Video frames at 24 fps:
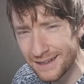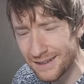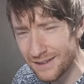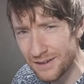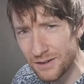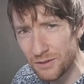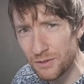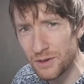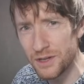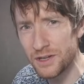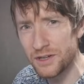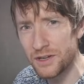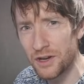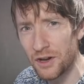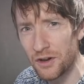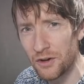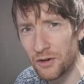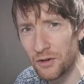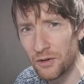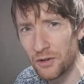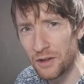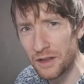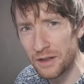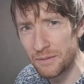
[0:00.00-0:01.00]
don't know what you could
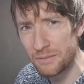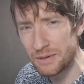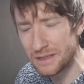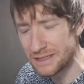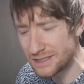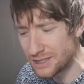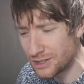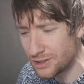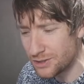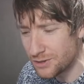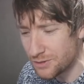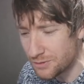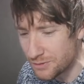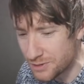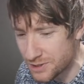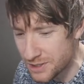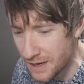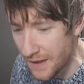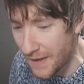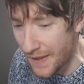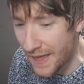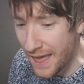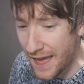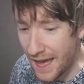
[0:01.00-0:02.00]
call it, but it's huge.
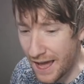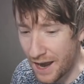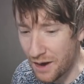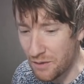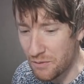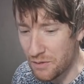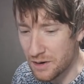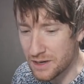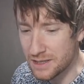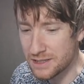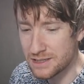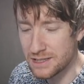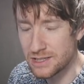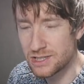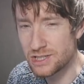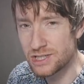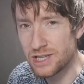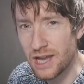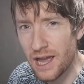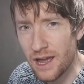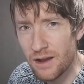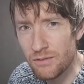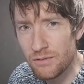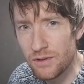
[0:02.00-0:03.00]
And I wanted to
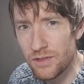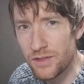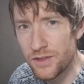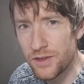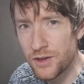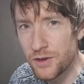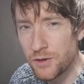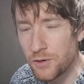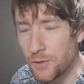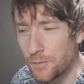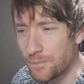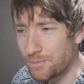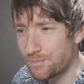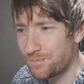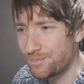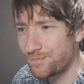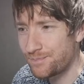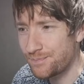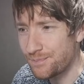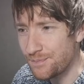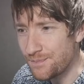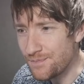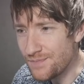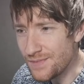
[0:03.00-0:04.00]
share with you
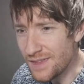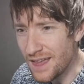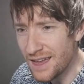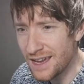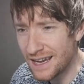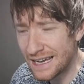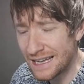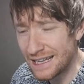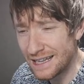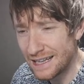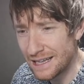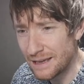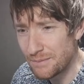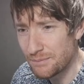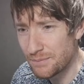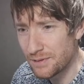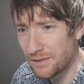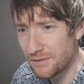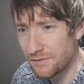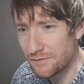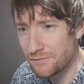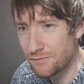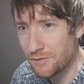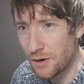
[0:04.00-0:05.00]
a clip
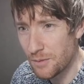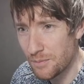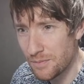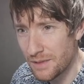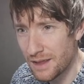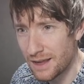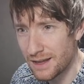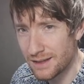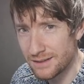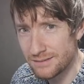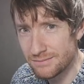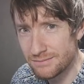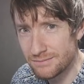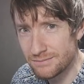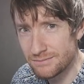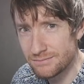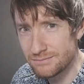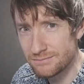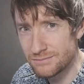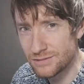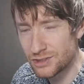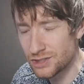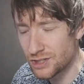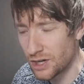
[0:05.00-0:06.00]
from that
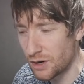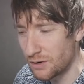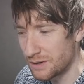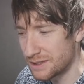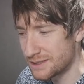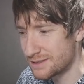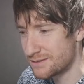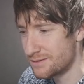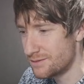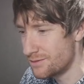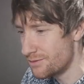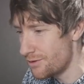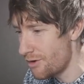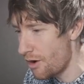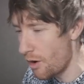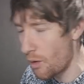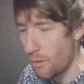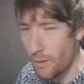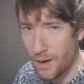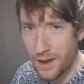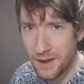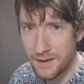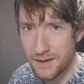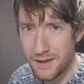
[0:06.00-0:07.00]
show. It's
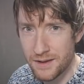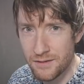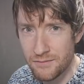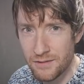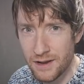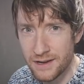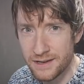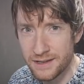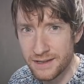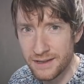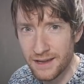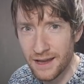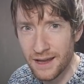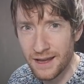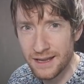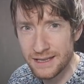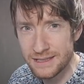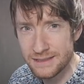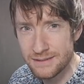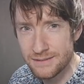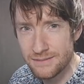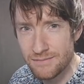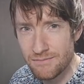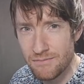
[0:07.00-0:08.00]
nowhere near ready yet.
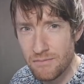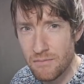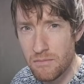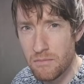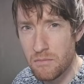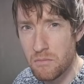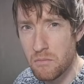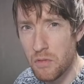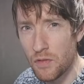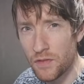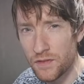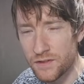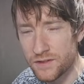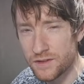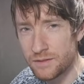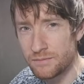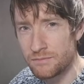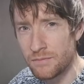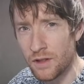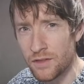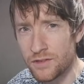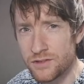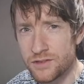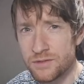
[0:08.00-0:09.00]
It's months and
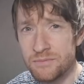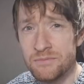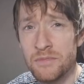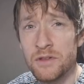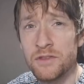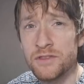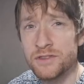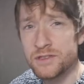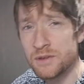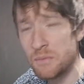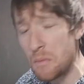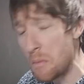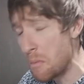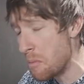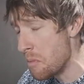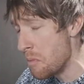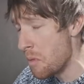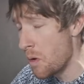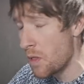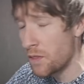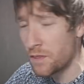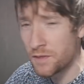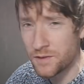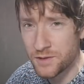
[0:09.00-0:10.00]
months and months and
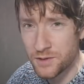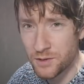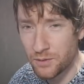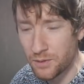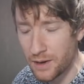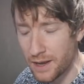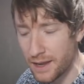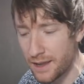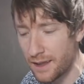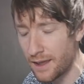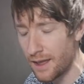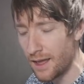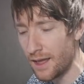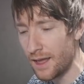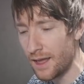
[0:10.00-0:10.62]
months away,